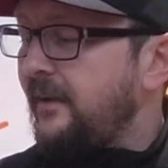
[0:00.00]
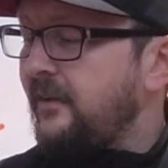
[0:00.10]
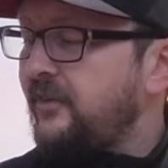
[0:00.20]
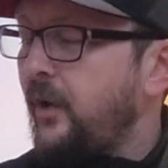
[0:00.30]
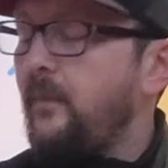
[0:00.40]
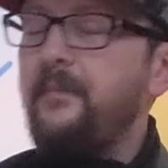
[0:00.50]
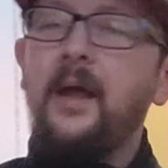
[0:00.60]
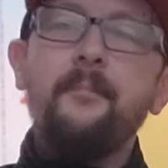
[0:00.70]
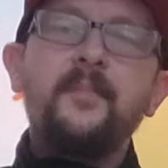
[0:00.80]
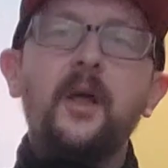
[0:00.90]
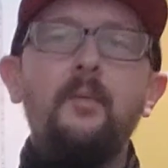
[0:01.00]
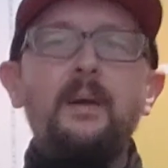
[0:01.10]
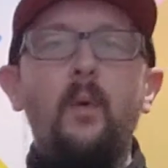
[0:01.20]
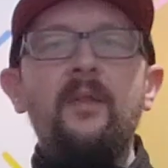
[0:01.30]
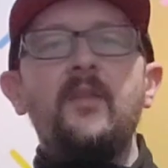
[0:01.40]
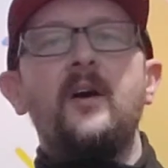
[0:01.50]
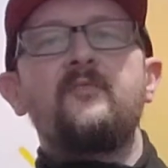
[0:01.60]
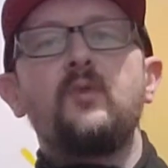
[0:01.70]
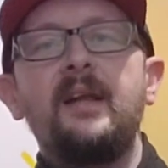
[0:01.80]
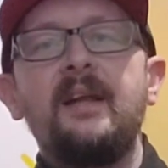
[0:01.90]
So the only one that
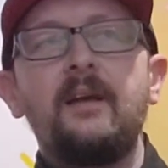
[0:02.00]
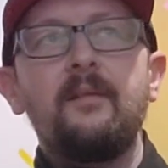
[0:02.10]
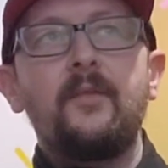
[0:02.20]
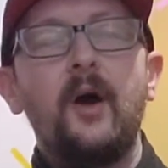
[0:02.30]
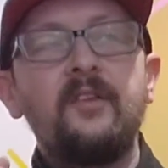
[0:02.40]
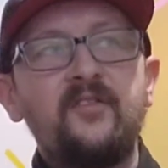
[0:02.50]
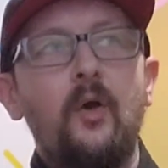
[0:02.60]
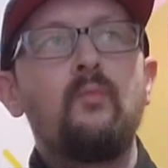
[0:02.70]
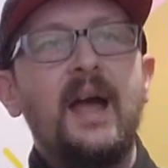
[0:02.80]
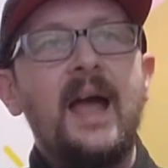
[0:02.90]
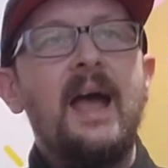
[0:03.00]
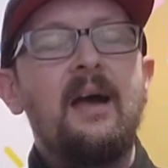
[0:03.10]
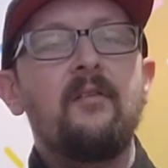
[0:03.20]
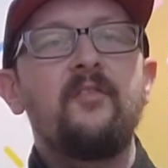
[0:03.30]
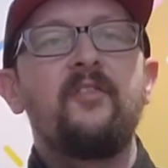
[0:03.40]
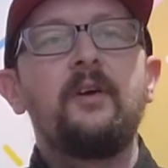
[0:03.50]
I don't have